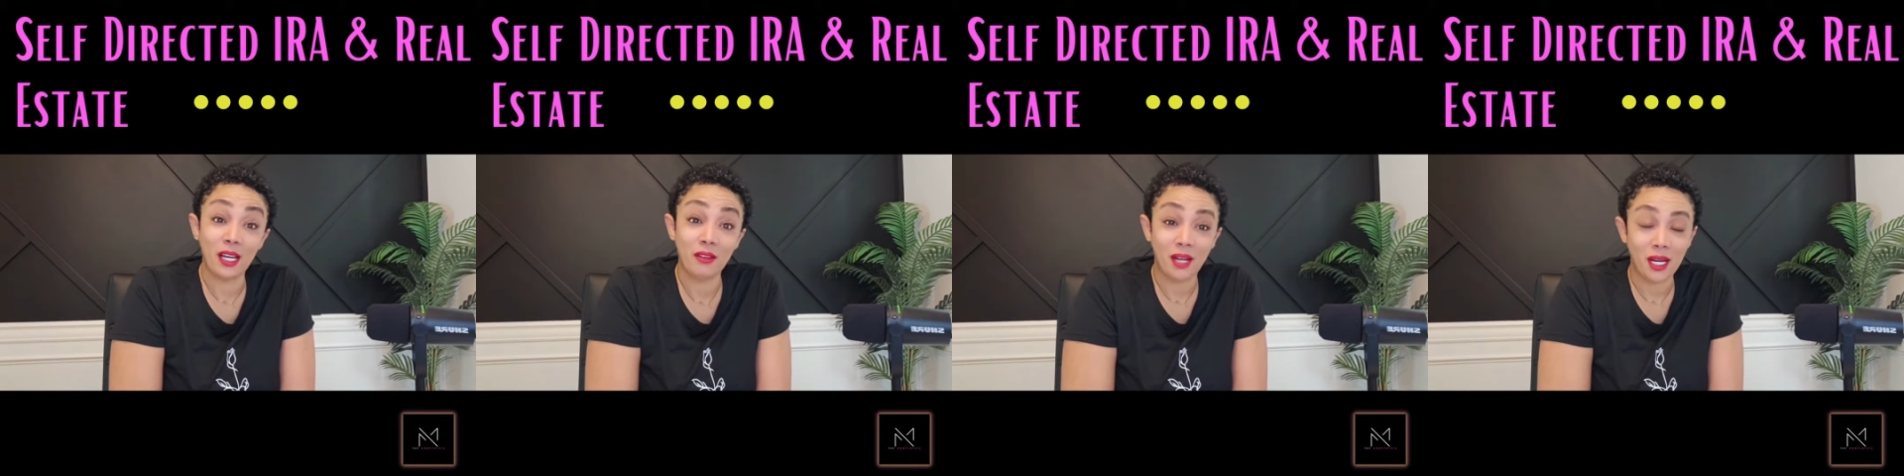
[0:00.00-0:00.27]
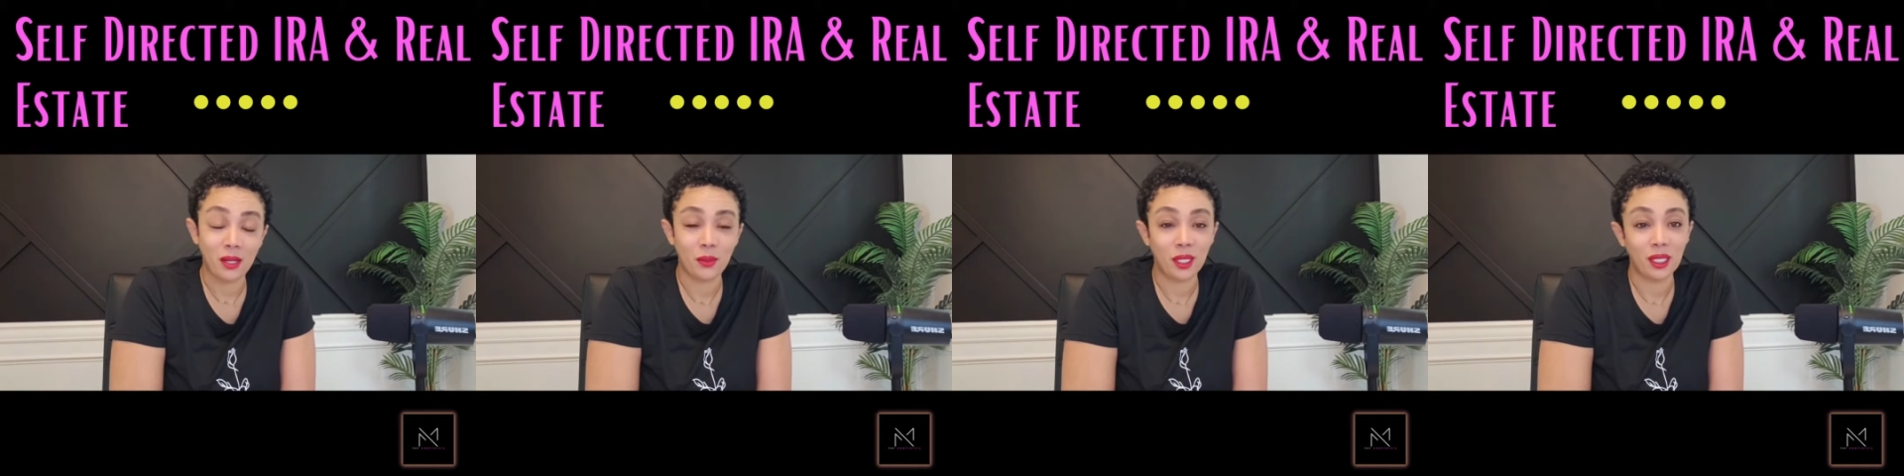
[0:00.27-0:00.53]

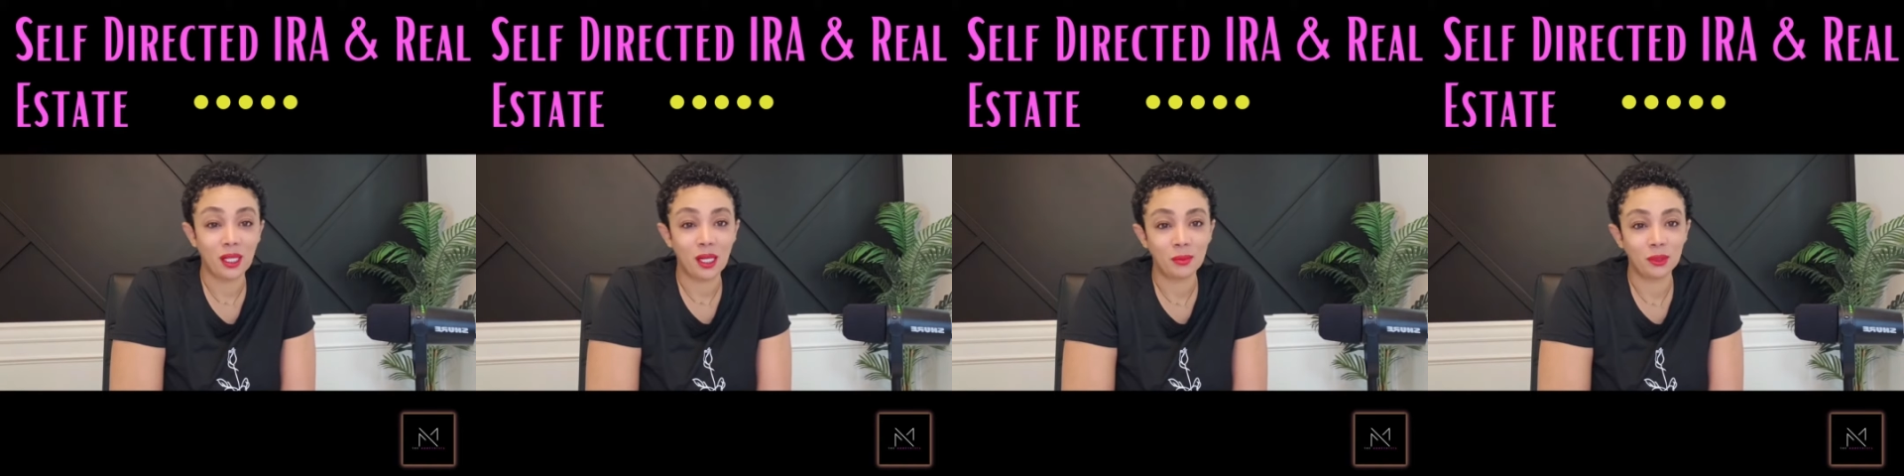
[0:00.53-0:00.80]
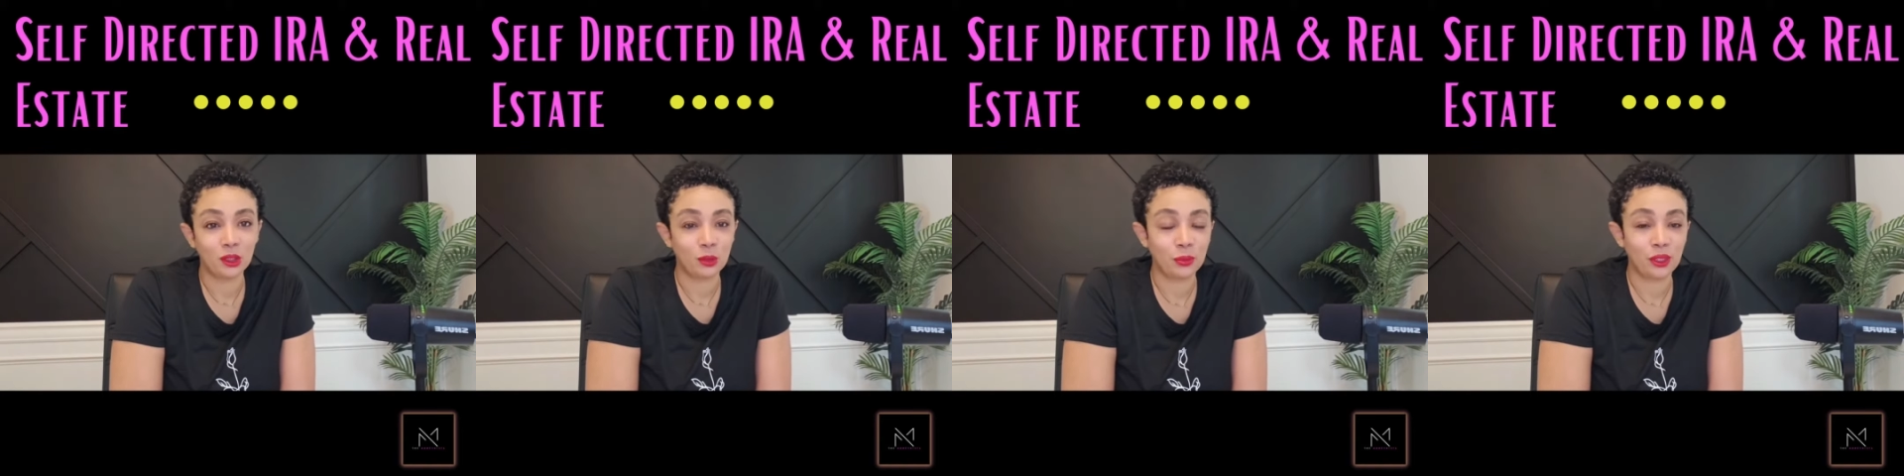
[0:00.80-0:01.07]
right, when it comes
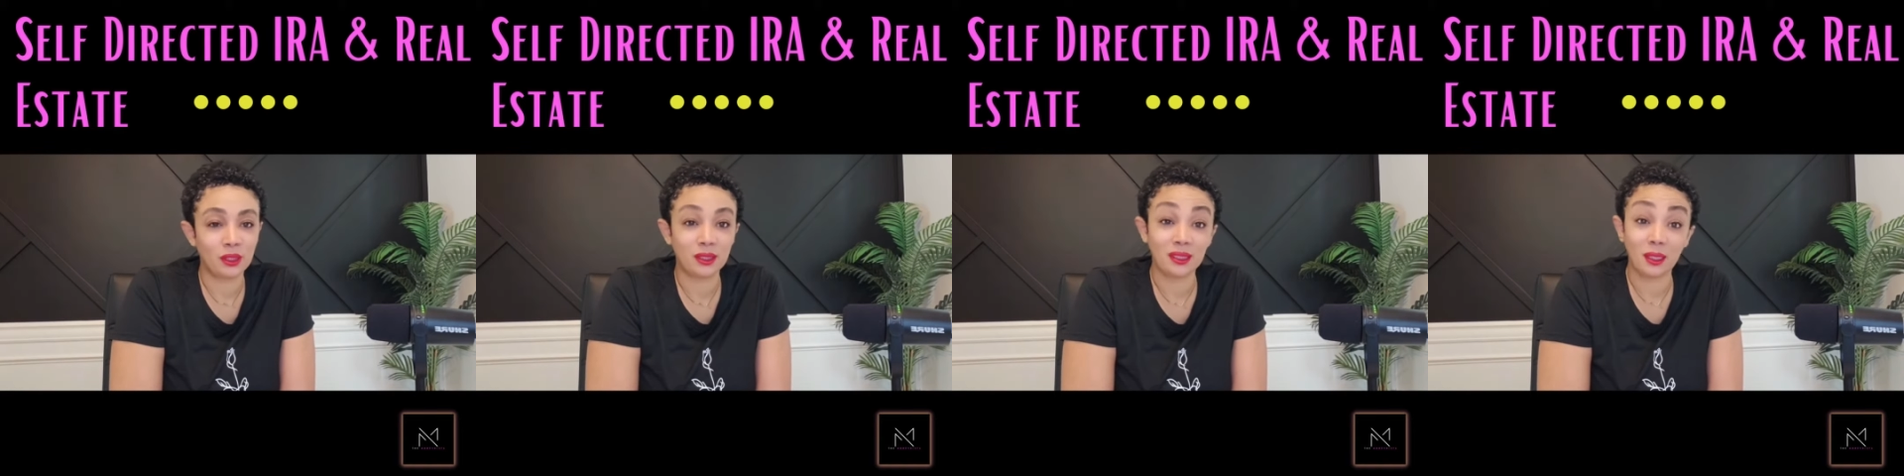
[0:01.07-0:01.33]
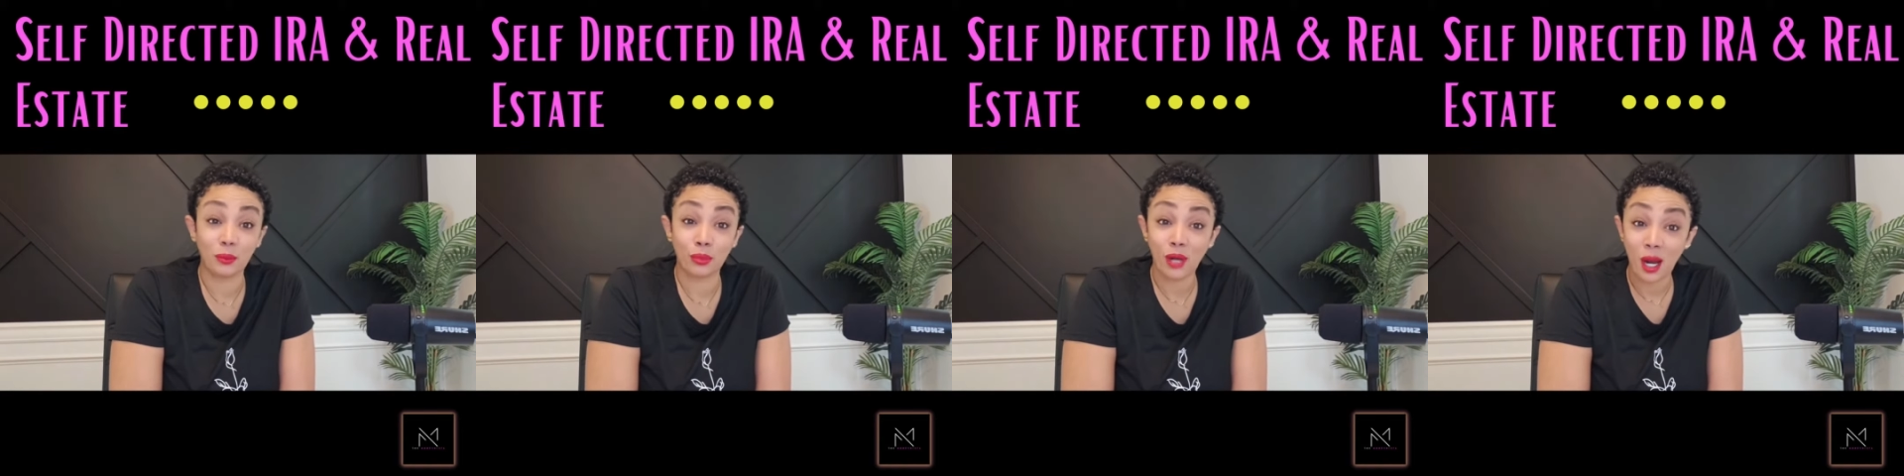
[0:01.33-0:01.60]
to
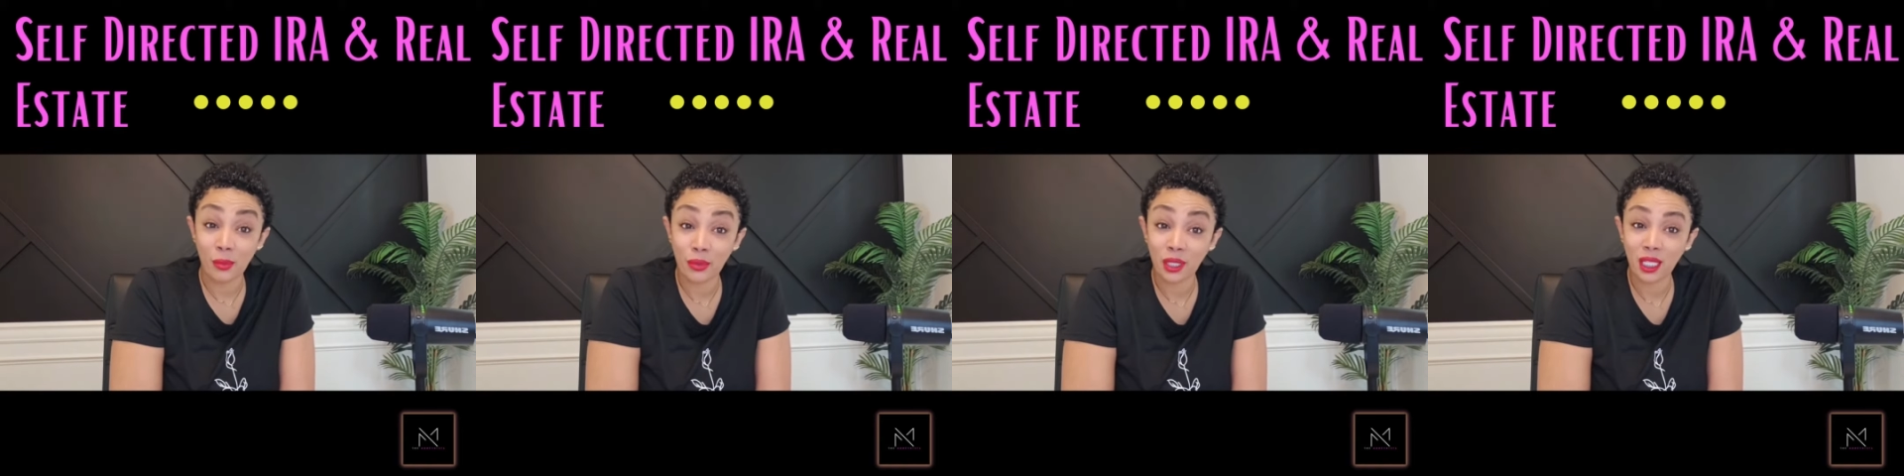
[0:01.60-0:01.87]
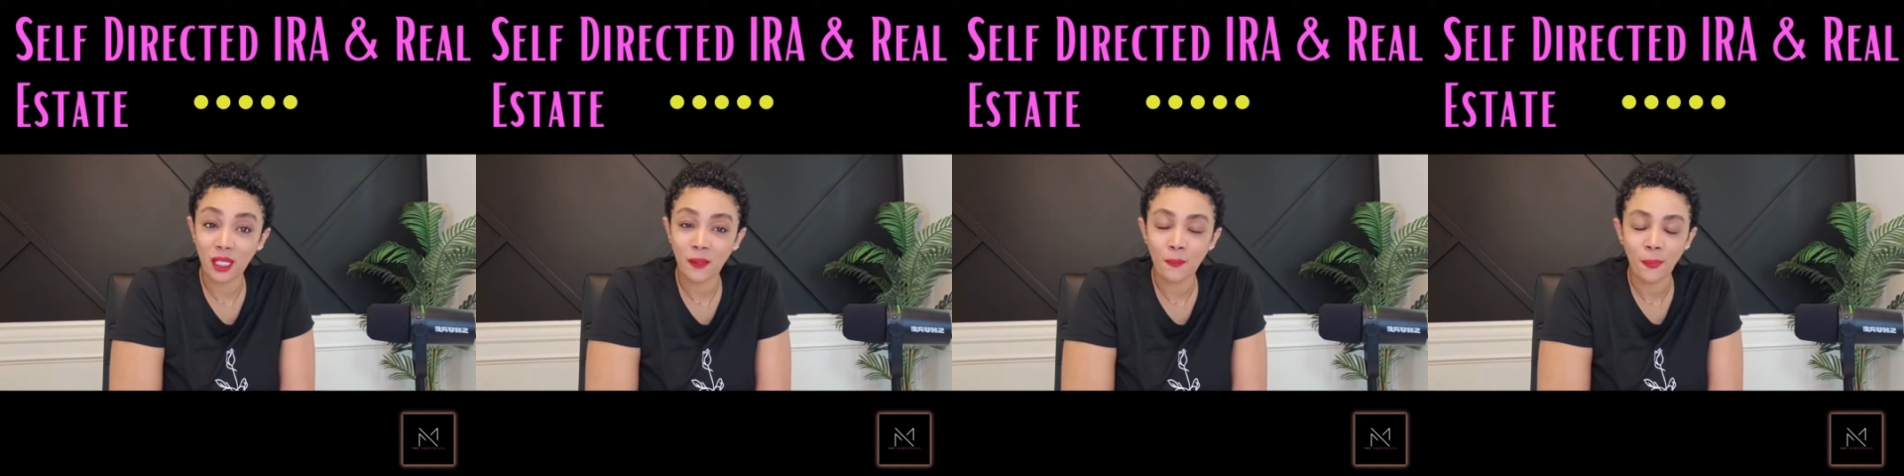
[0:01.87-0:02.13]
purchasing
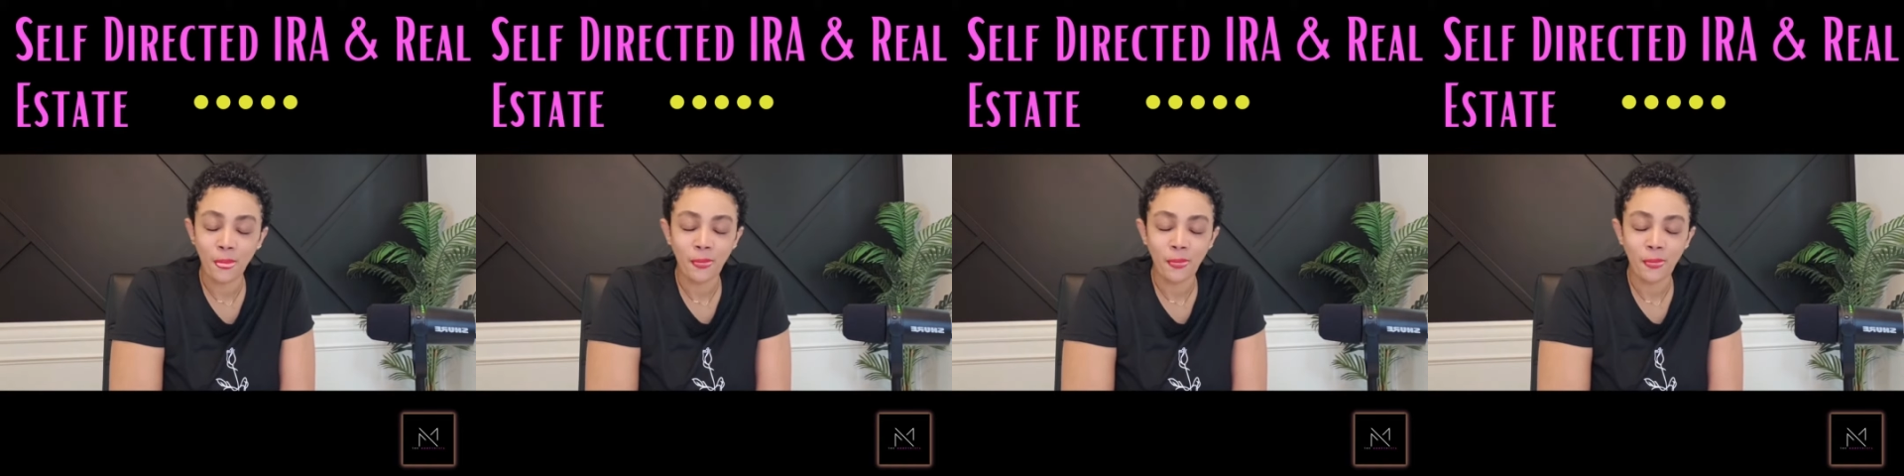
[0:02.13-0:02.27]
property,